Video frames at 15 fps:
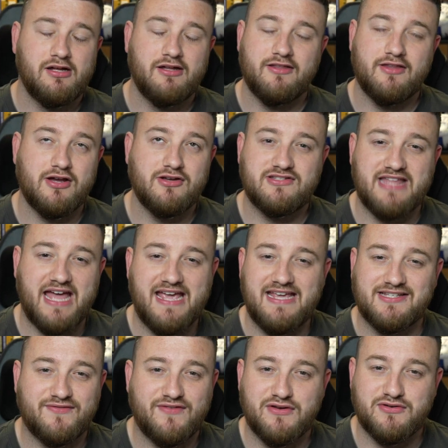Those
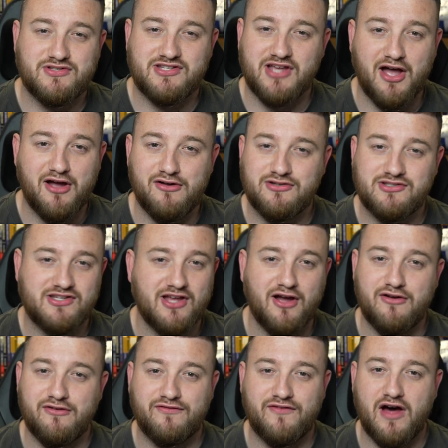days feel so,
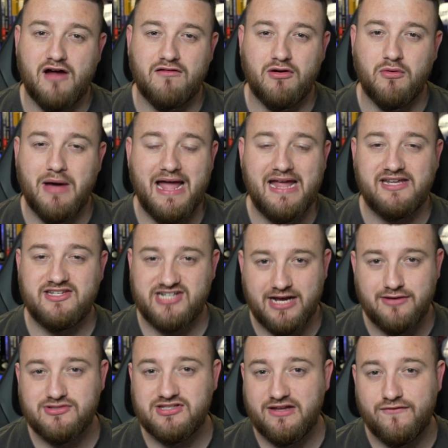so far away.
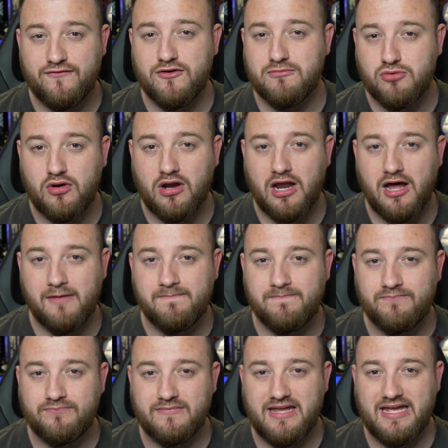Chelsea Football Club
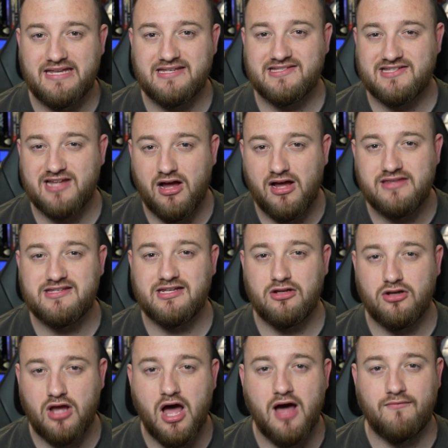is starting to
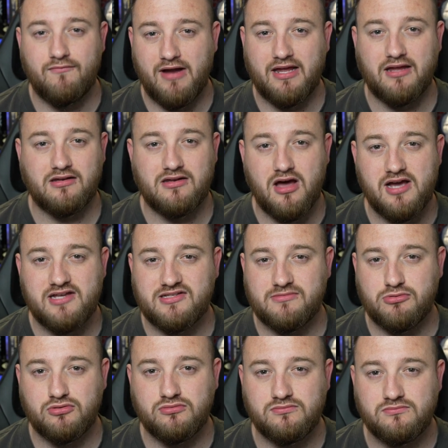look
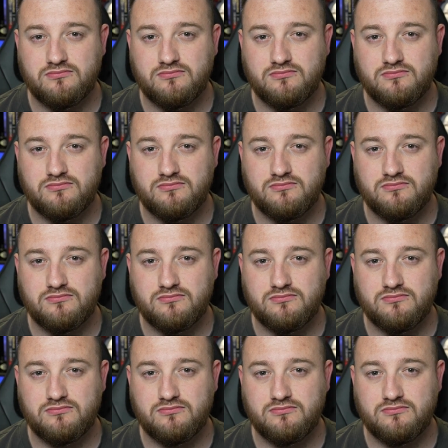unrecognisable.